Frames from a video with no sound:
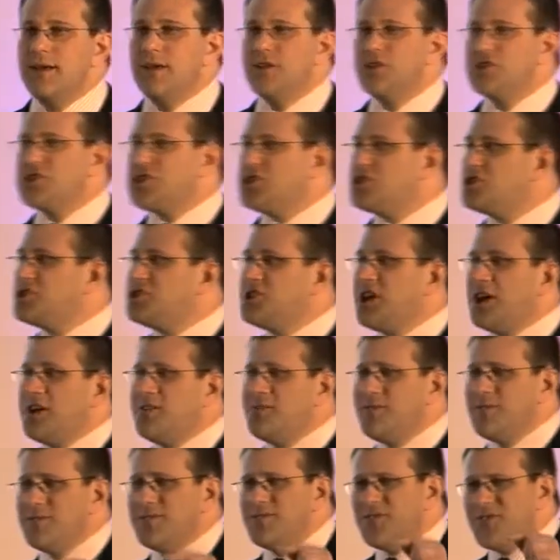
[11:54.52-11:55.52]
So
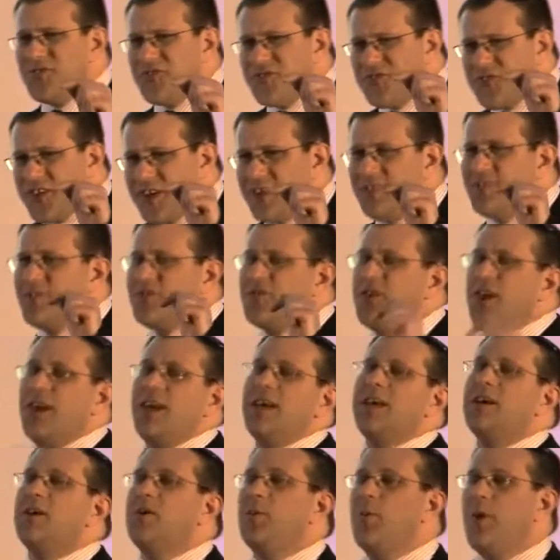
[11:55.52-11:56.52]
don't
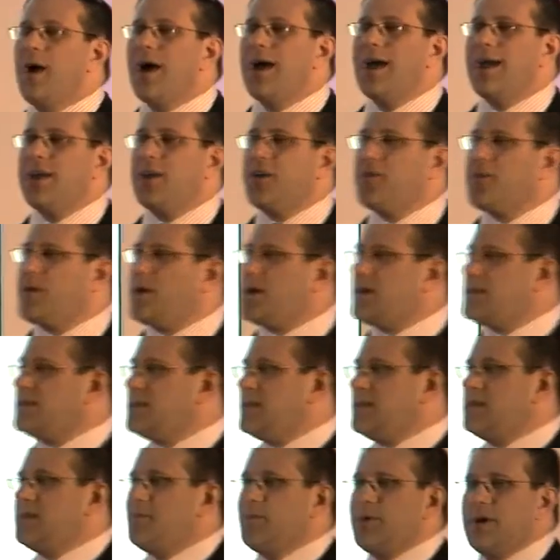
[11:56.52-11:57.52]
take away your
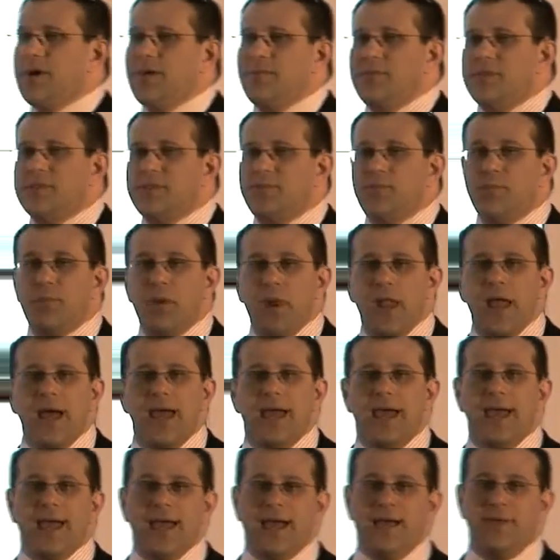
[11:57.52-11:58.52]
IT department's
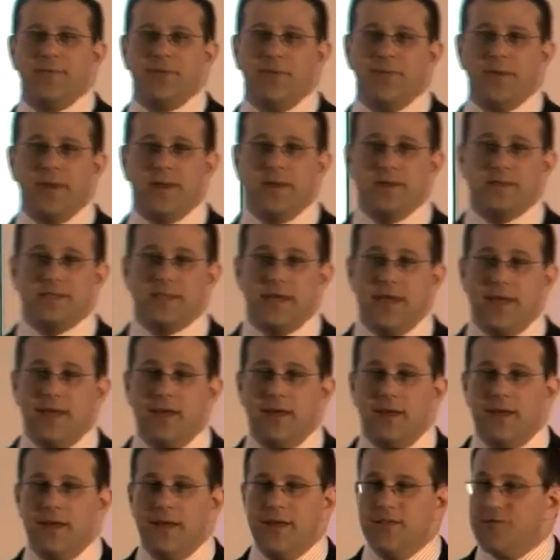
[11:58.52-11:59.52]
play capability.
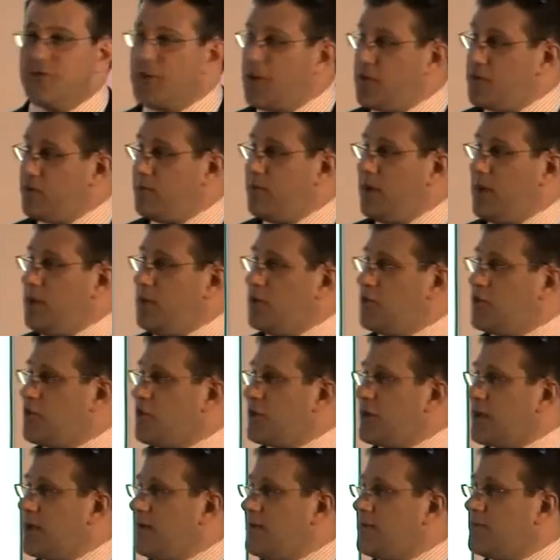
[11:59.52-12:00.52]
Doesn't mean you
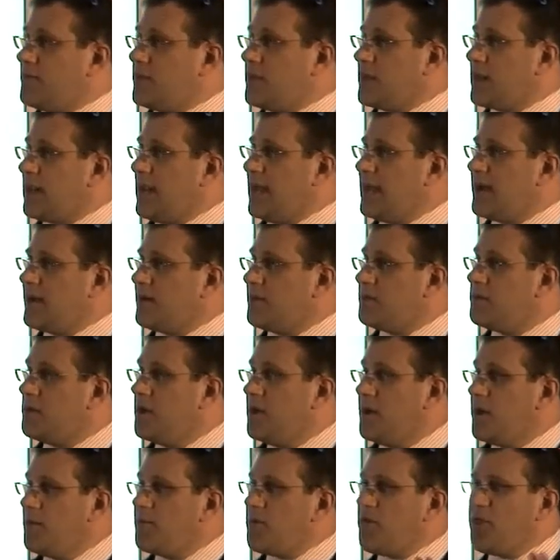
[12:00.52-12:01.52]
shouldn't go into the cloud,
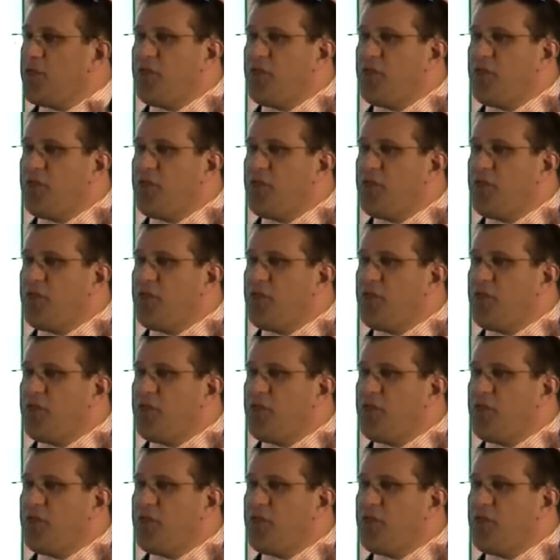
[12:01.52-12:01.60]
but